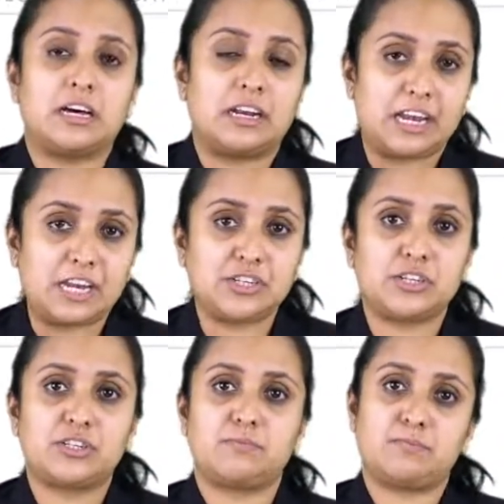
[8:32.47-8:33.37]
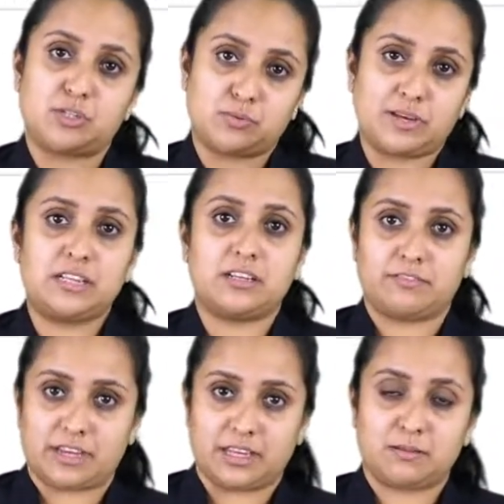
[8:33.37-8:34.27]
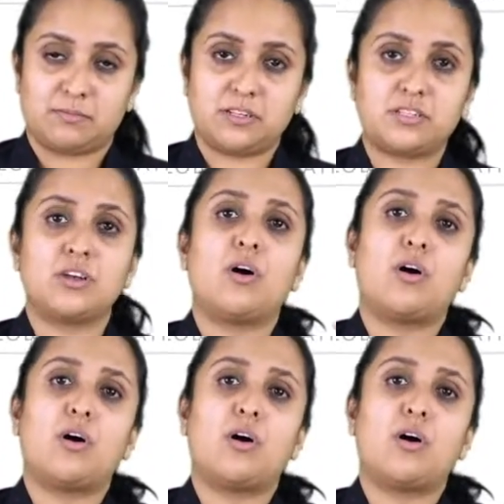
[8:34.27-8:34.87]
relationship between the variables